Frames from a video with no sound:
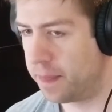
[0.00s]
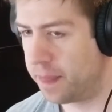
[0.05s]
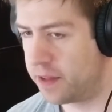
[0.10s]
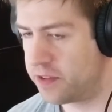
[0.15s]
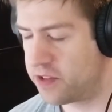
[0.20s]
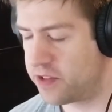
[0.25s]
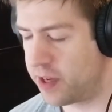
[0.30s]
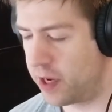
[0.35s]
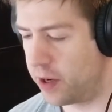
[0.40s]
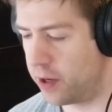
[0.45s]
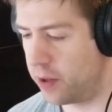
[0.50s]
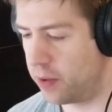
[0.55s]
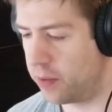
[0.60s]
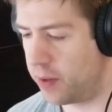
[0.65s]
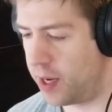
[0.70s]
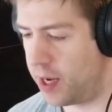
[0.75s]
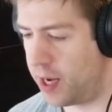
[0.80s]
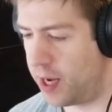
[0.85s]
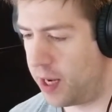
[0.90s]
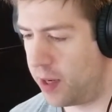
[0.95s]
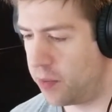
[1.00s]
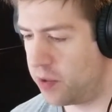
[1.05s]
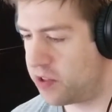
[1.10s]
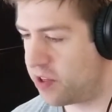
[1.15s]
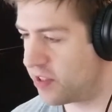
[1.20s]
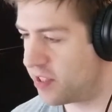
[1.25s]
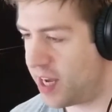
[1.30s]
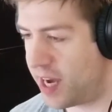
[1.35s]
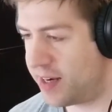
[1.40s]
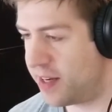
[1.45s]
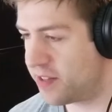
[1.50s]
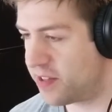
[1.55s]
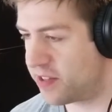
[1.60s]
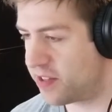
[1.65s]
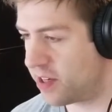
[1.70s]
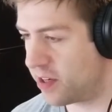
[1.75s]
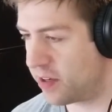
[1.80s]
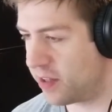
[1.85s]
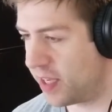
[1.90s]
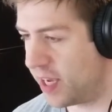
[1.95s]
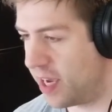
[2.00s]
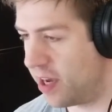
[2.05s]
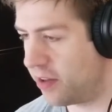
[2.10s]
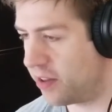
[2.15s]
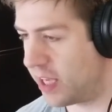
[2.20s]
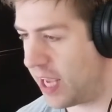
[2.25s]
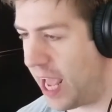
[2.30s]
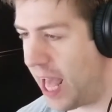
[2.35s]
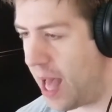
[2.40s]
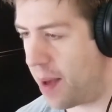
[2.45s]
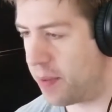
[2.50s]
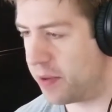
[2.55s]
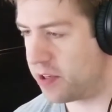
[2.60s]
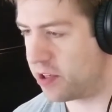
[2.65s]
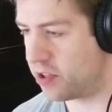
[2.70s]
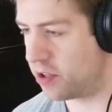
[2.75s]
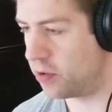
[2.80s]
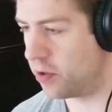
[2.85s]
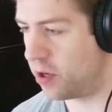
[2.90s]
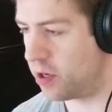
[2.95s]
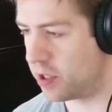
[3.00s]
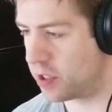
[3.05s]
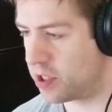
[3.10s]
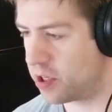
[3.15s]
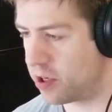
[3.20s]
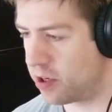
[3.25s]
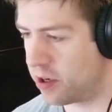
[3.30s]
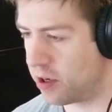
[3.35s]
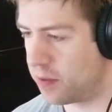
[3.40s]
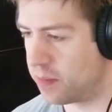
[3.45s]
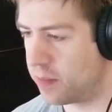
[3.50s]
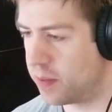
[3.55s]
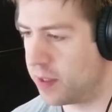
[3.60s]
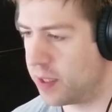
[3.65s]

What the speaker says: So, which is not necessarily a healthy habit to do long term.